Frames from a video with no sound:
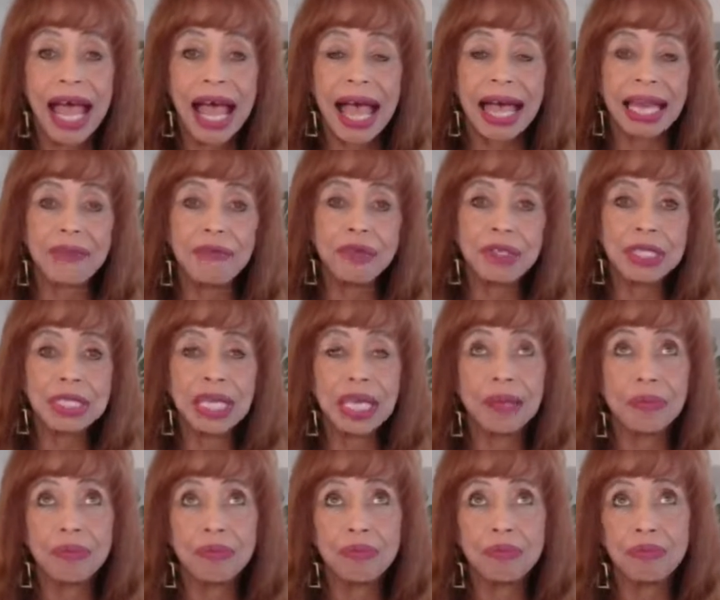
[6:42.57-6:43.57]
And if you
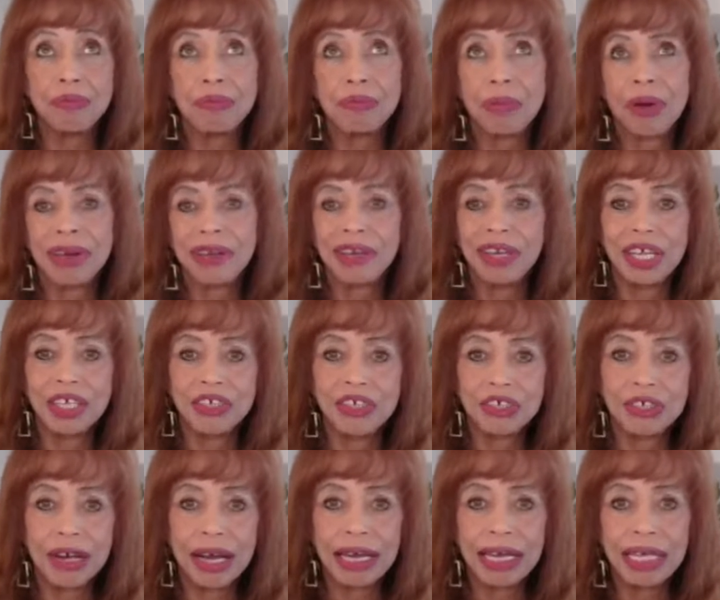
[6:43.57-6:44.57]
say, what
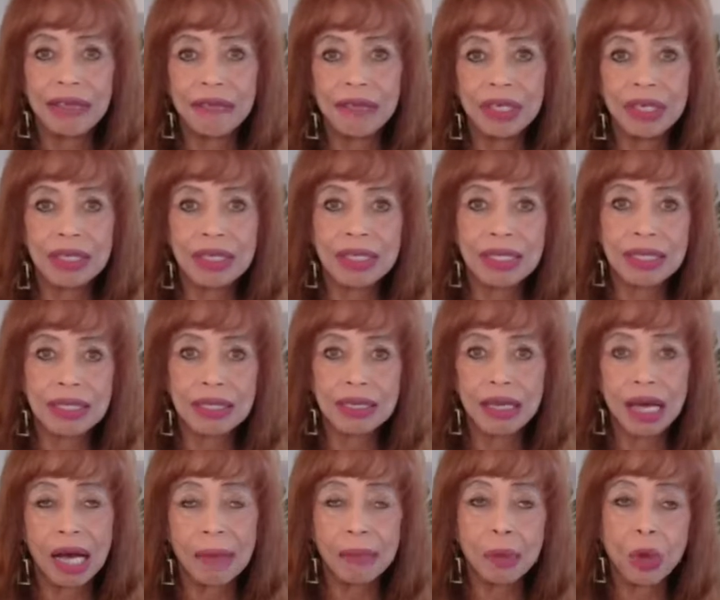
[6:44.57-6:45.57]
nature? I live in a
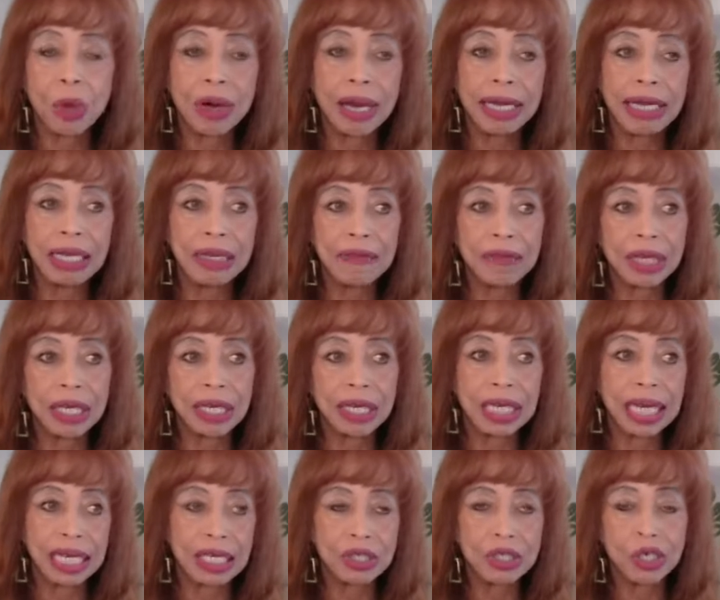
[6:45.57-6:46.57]
slum, or I live in a
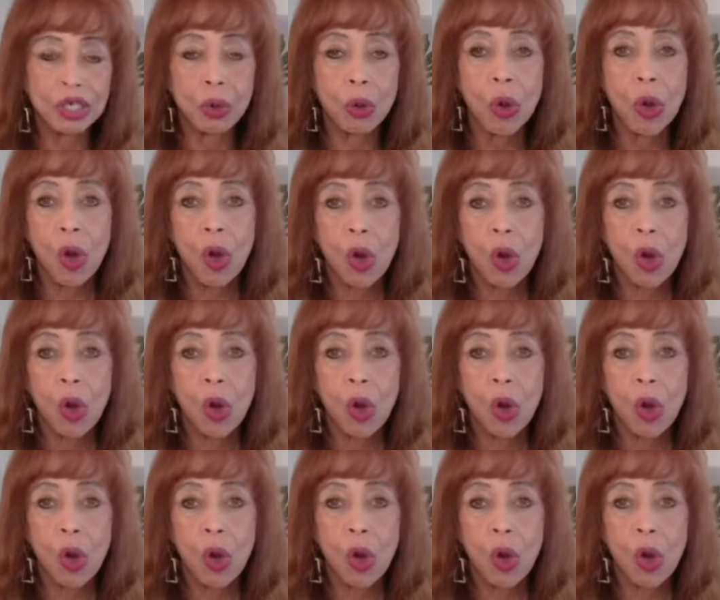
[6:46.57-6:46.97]
ghetto,